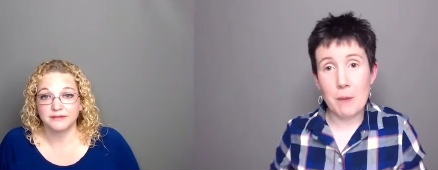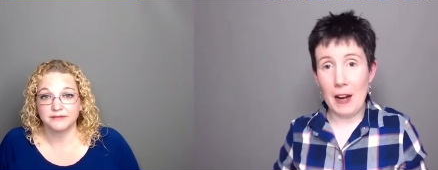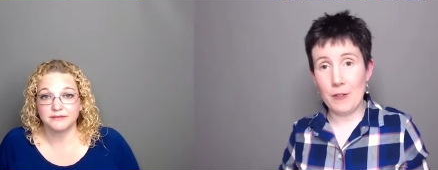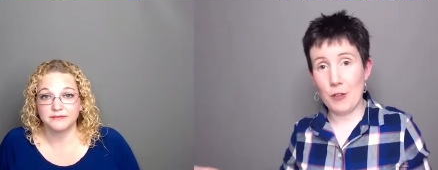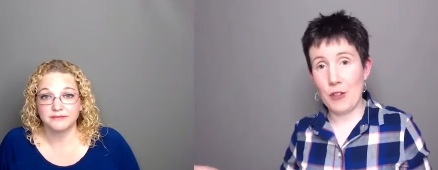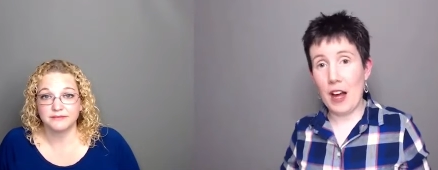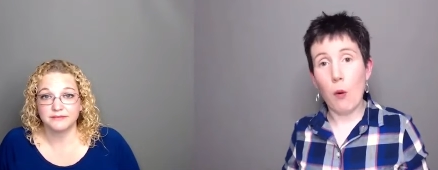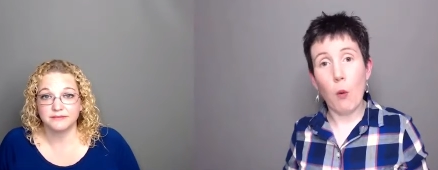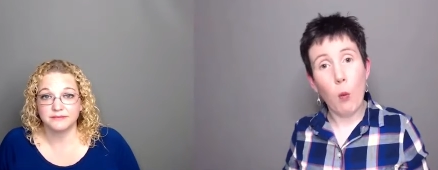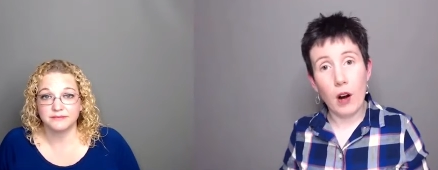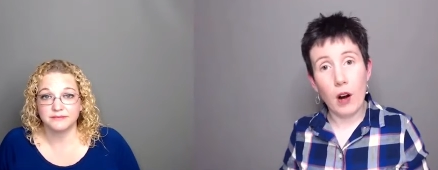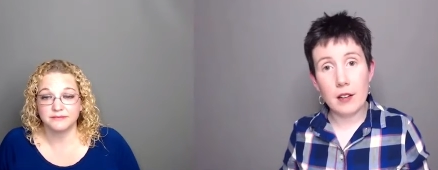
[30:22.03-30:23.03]
Speaker 1: after that
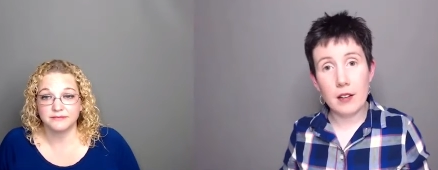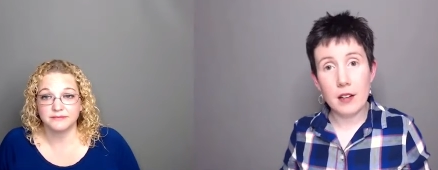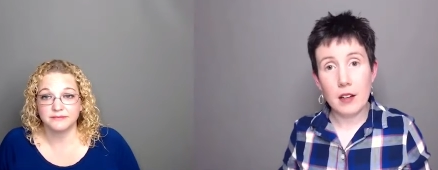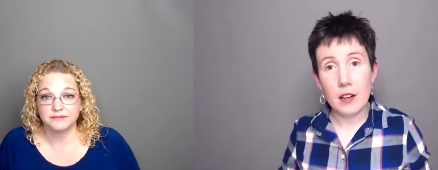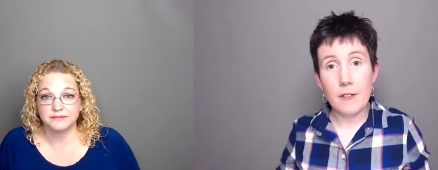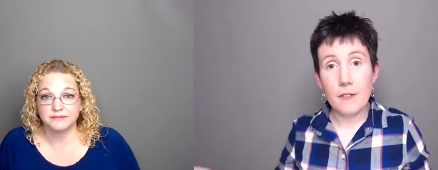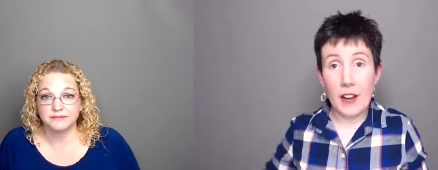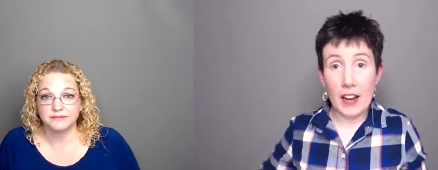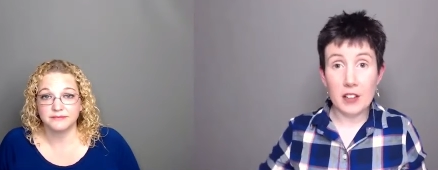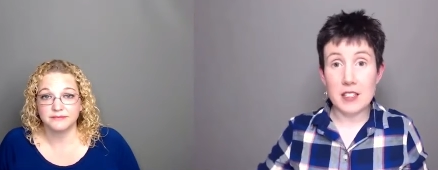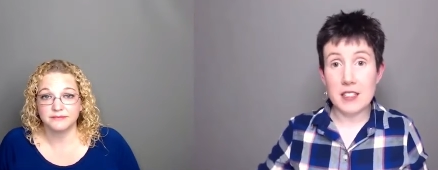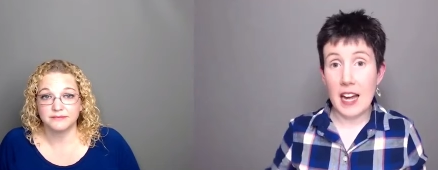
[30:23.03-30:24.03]
one
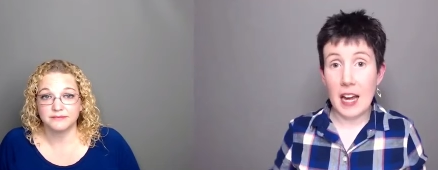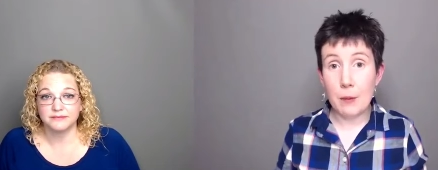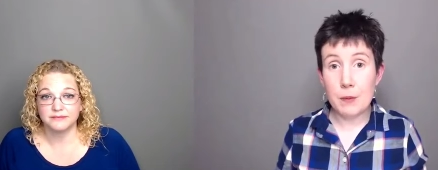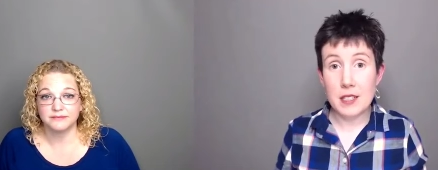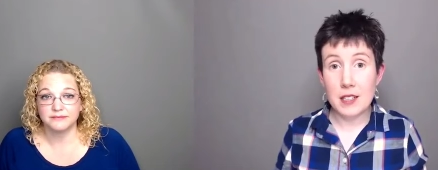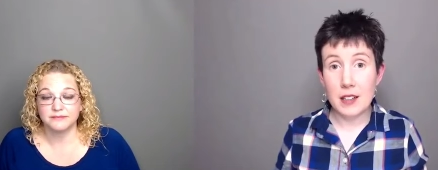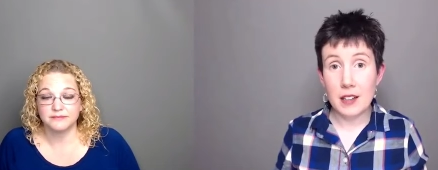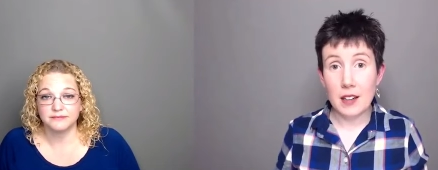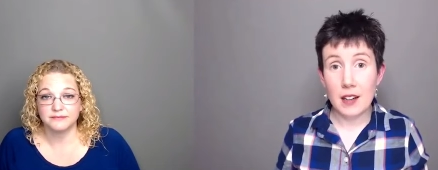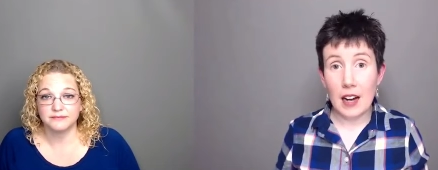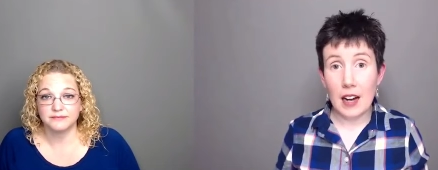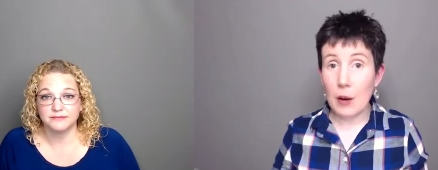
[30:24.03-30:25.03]
failed attempt,
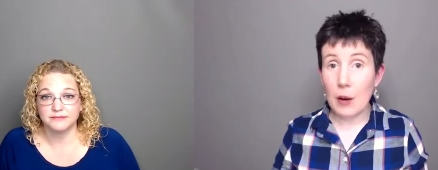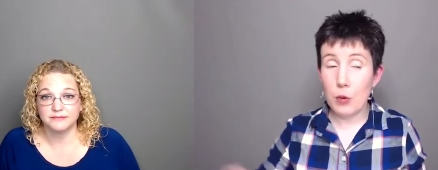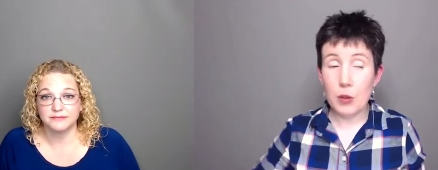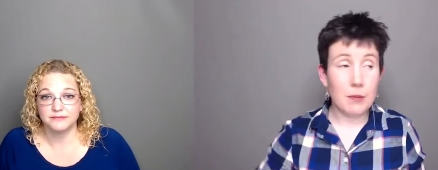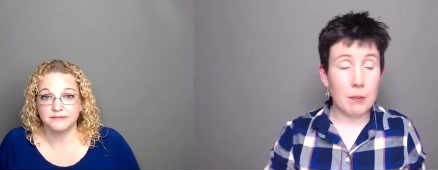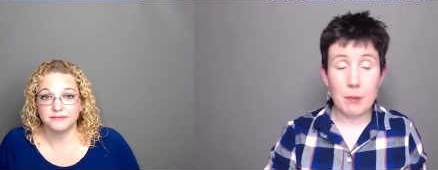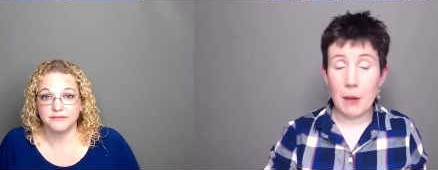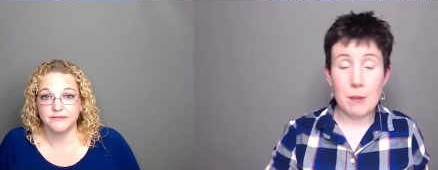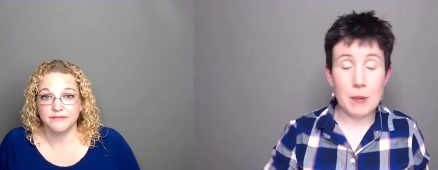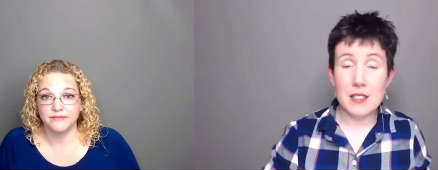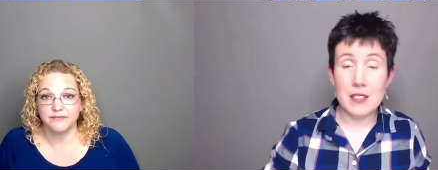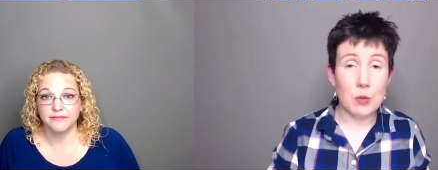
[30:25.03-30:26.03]
I wouldn't my
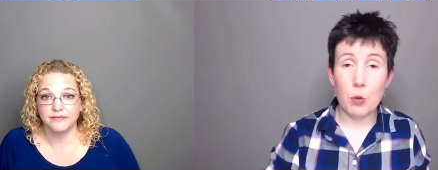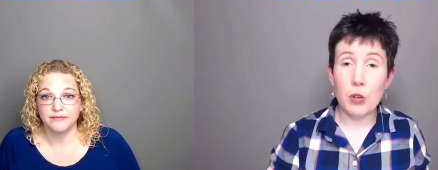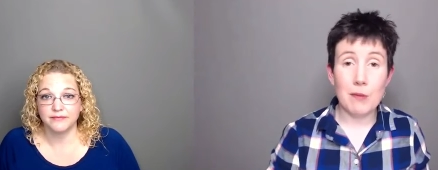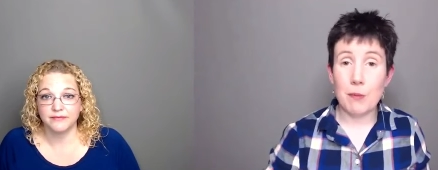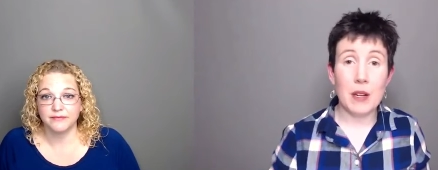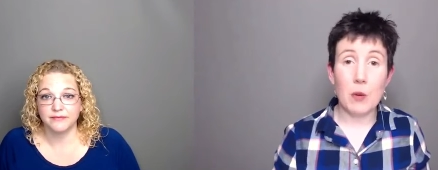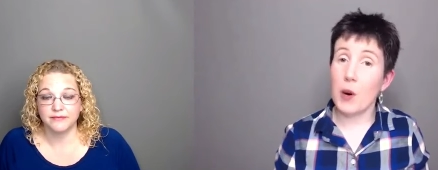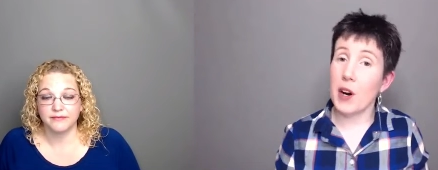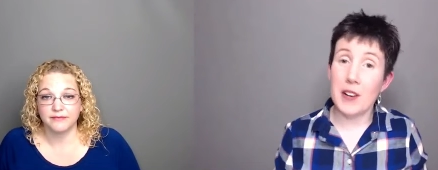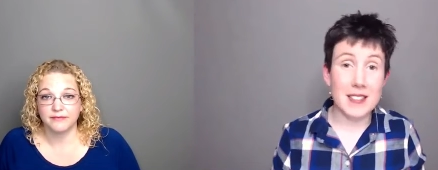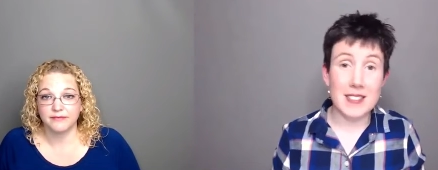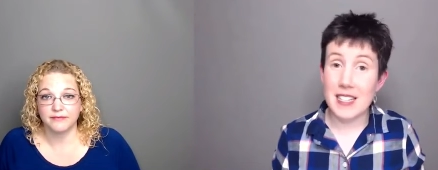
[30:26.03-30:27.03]
business wouldn't be
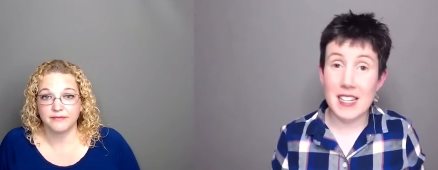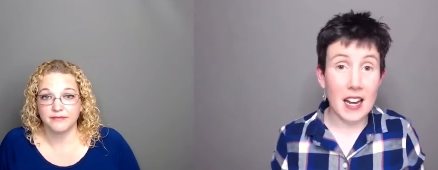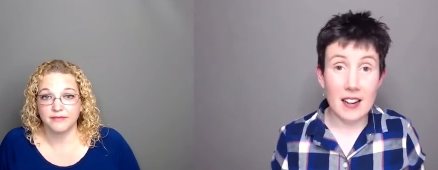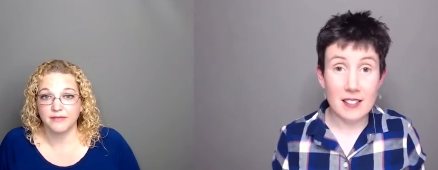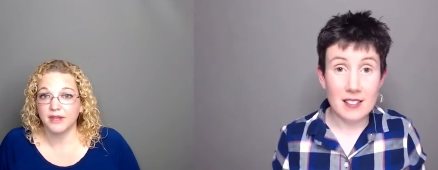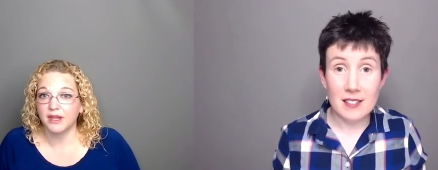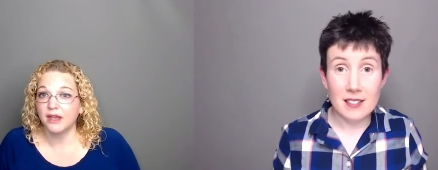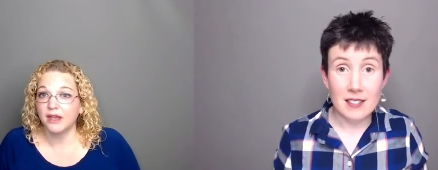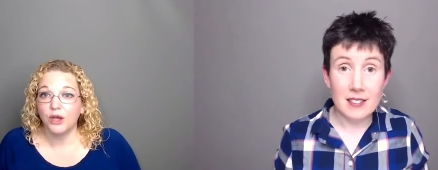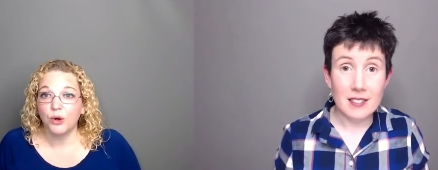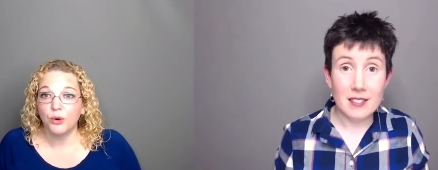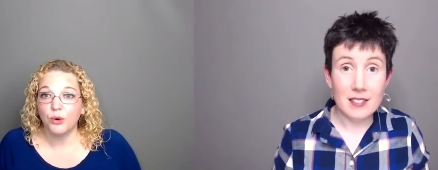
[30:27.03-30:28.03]
where it is today.
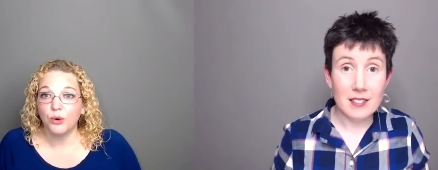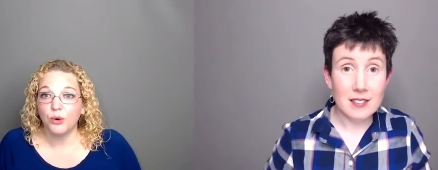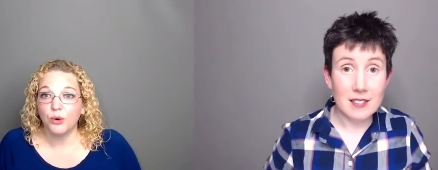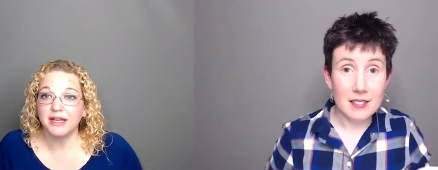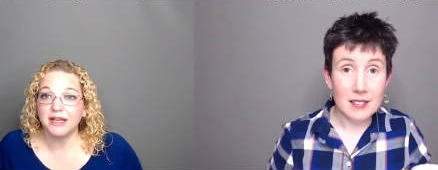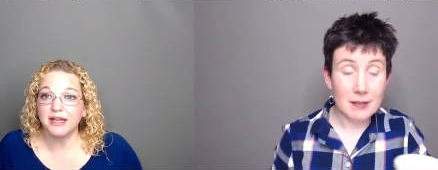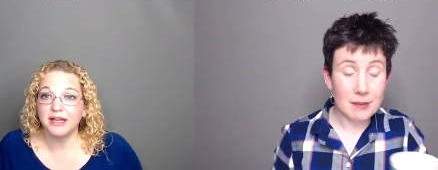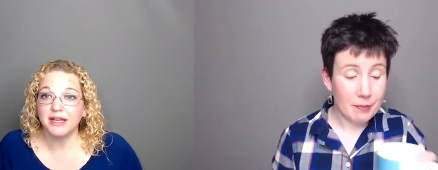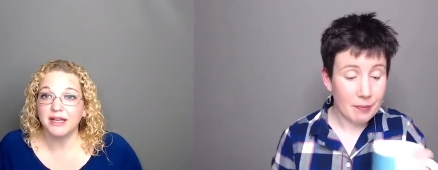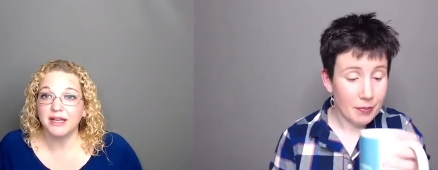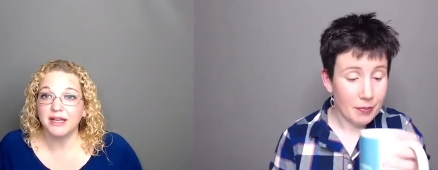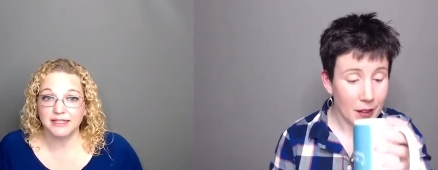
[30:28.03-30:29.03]
Speaker 2: Well, and
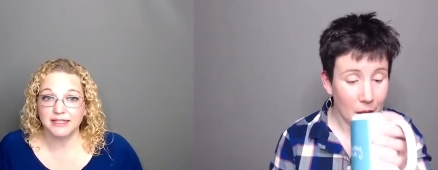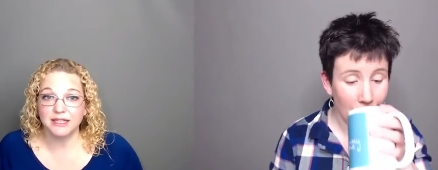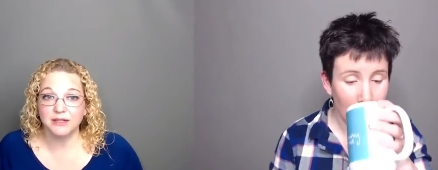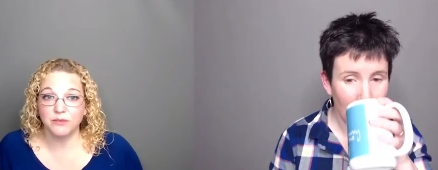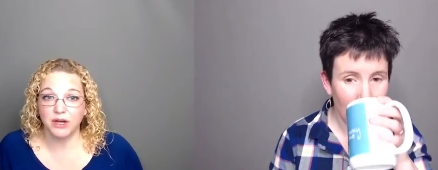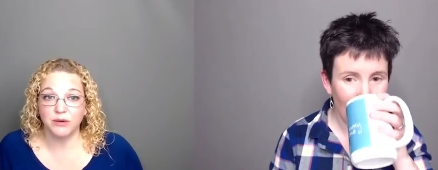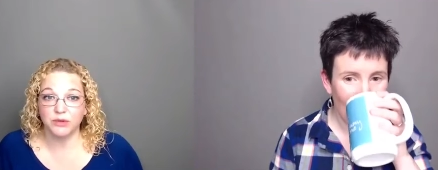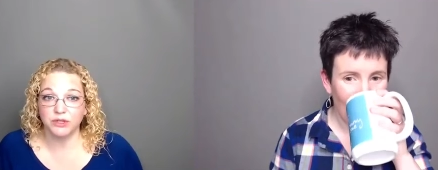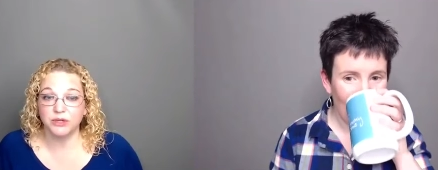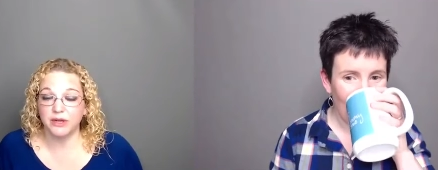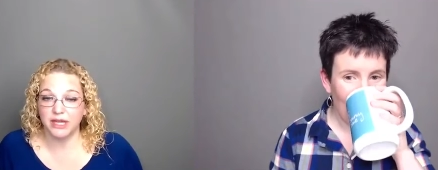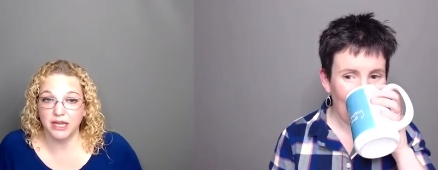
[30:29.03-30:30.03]
Amy did what we're
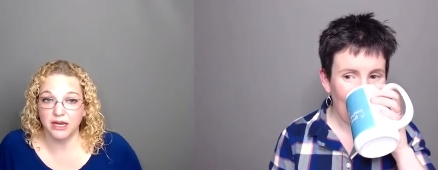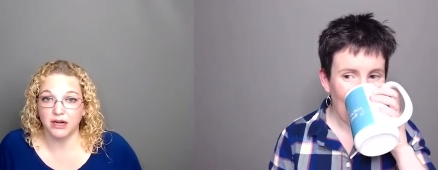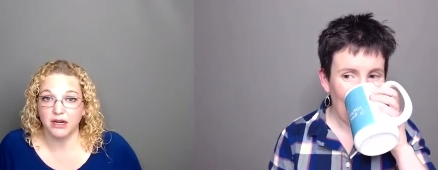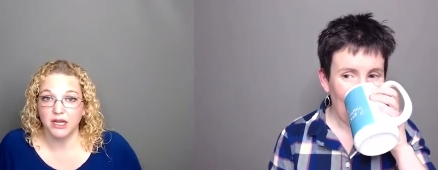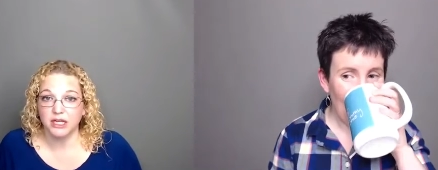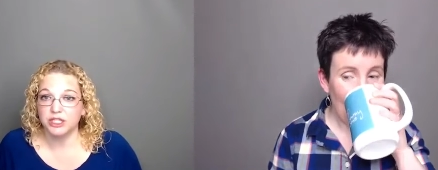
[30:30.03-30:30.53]
doing here. She